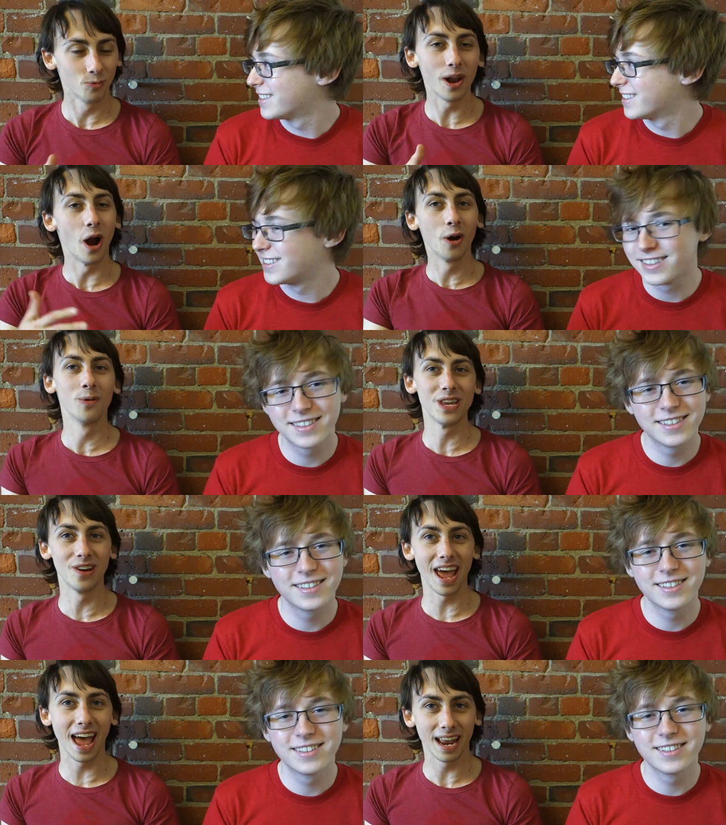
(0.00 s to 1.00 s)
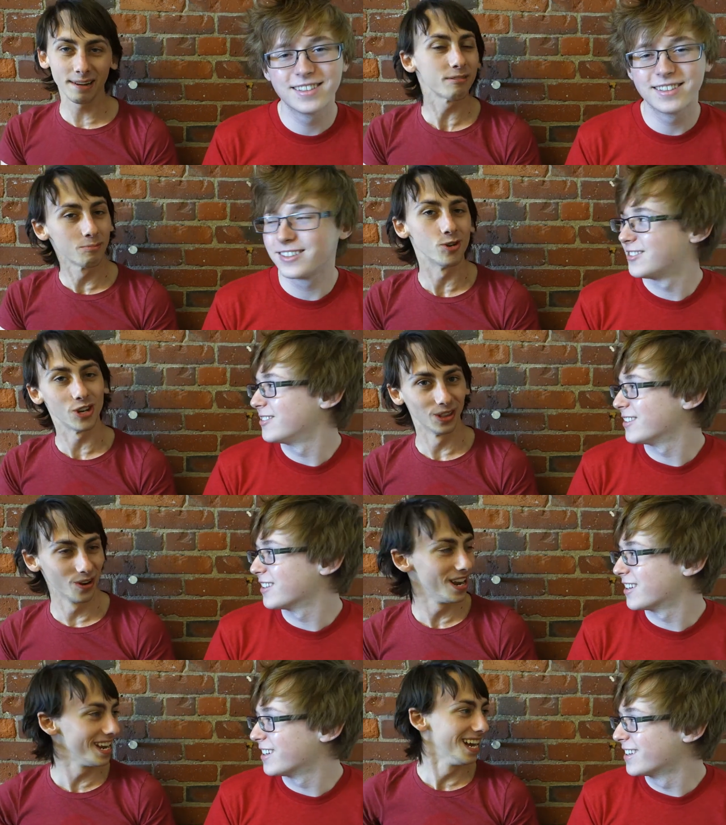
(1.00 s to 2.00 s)
Speaker 1: What are we good at? Machine
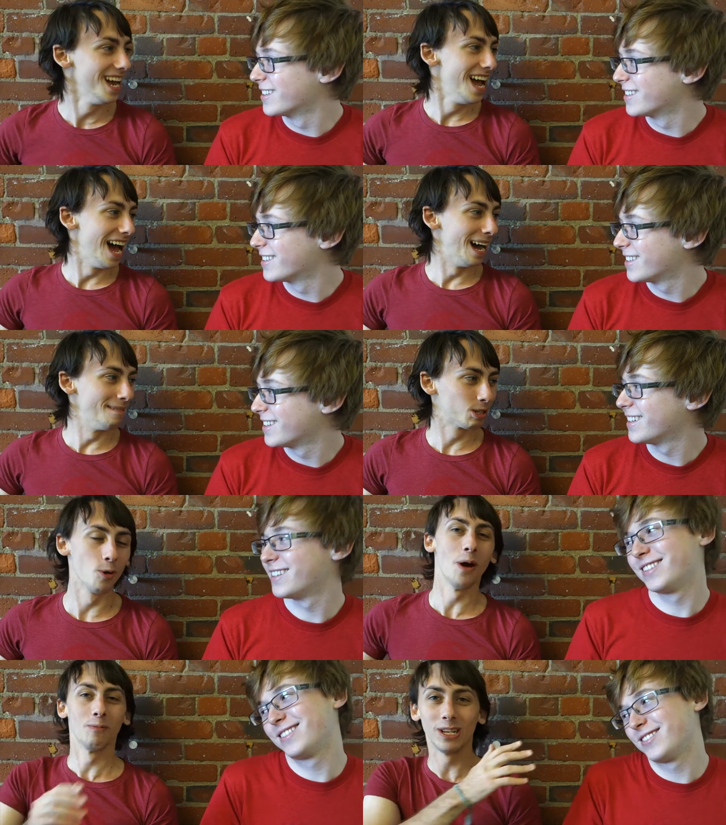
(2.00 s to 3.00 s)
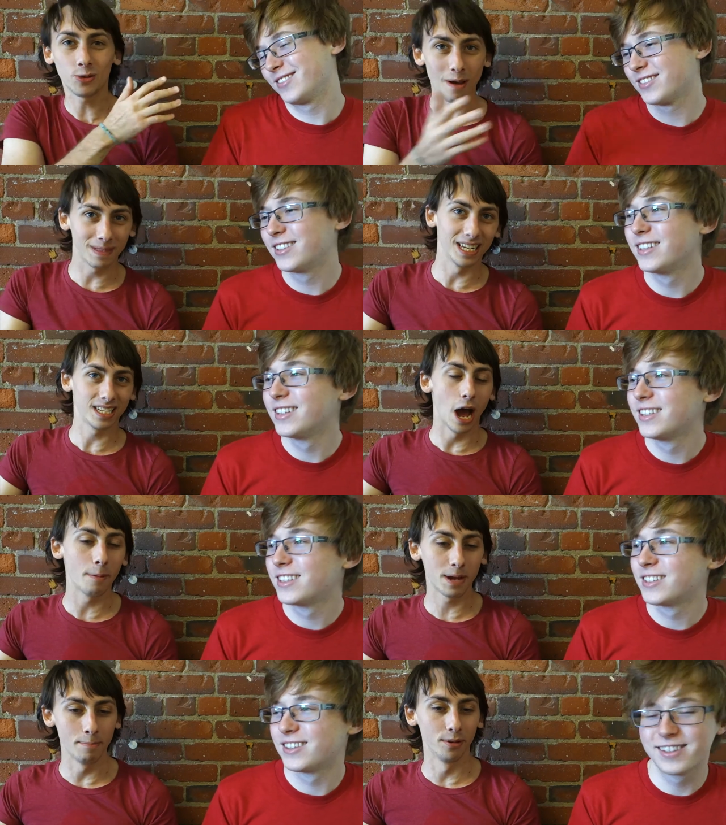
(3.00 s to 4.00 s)
learning. Um, so we went and we scraped the
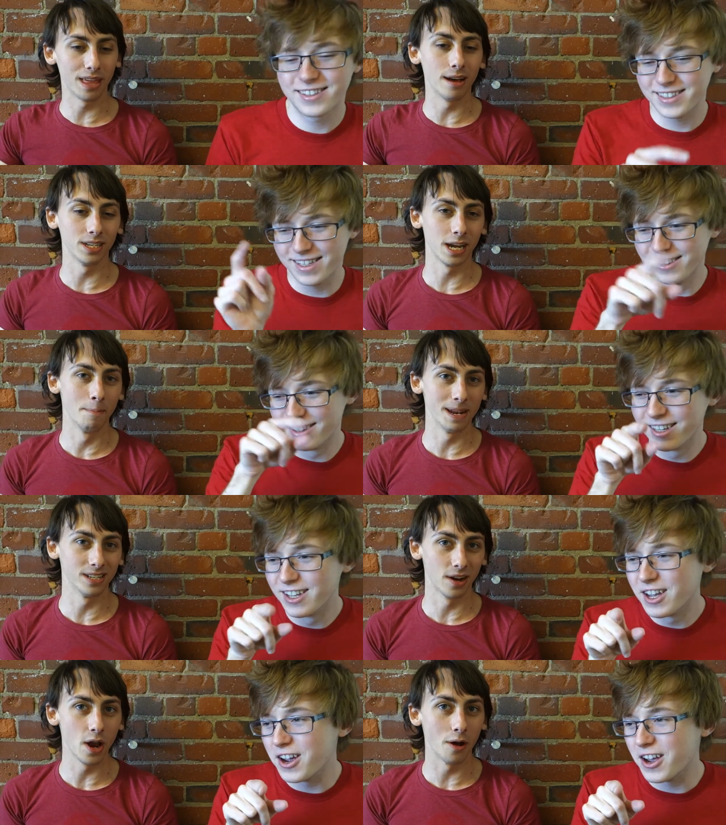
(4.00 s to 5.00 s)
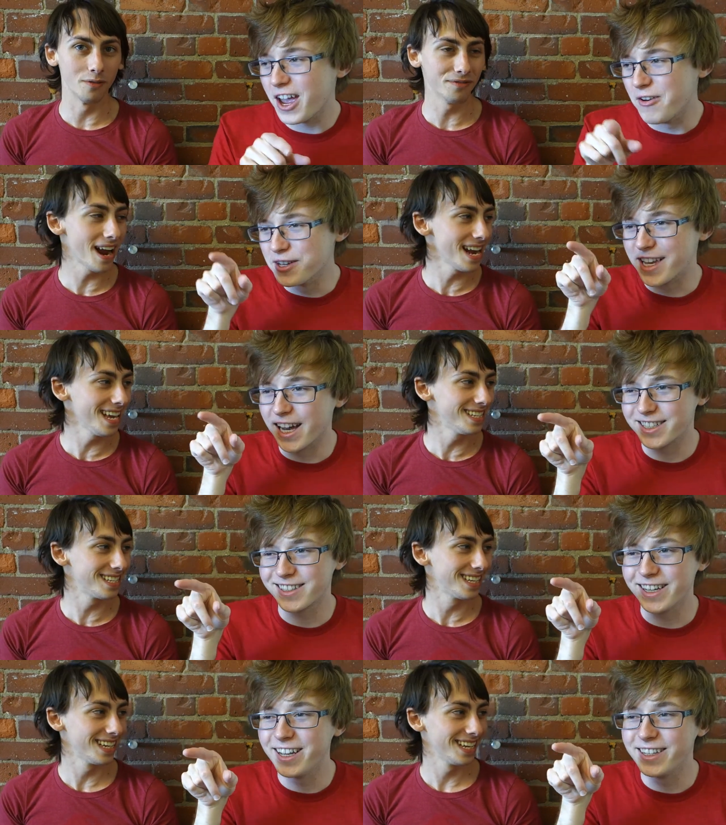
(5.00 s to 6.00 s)
top couple thousand companies on Yahoo. It was
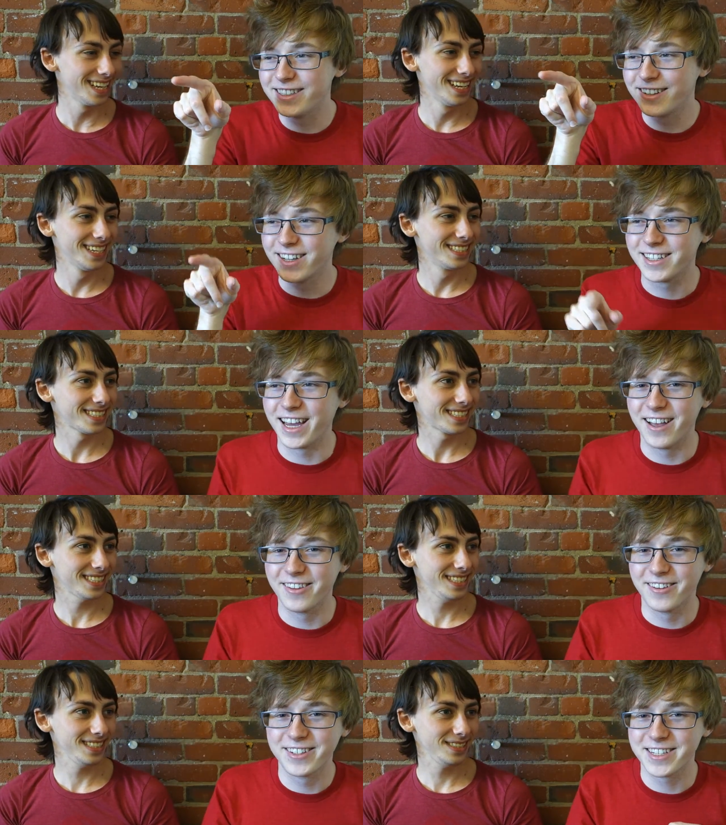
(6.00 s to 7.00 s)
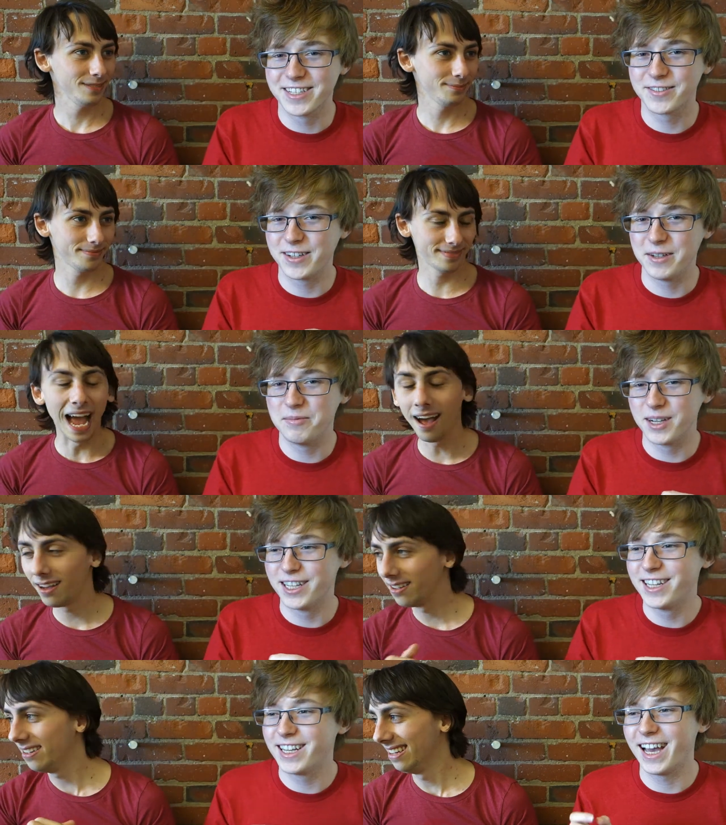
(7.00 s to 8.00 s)
actually
Speaker 2: a click and download a CSV. I
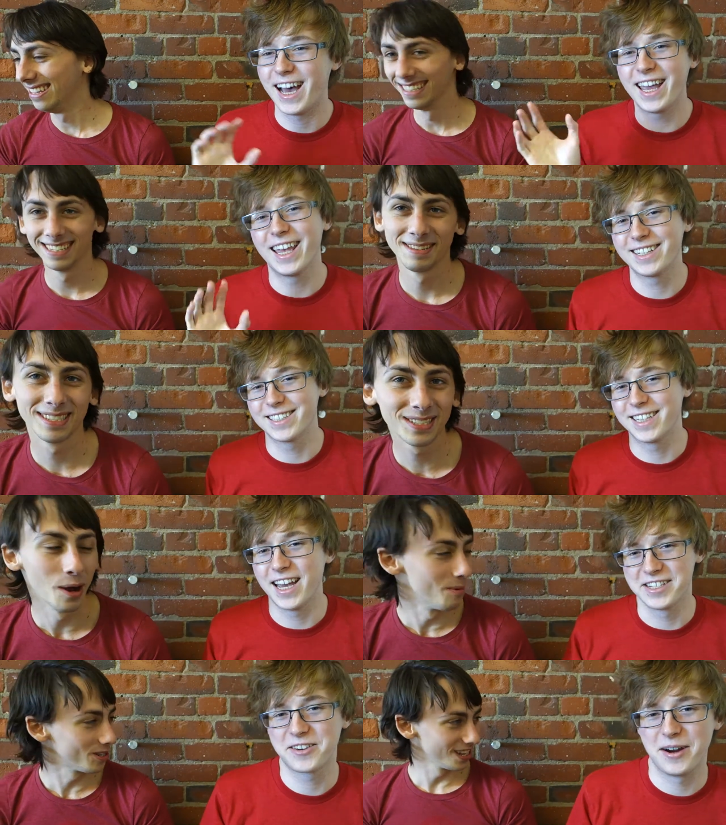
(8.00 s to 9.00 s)
ah, like to so much.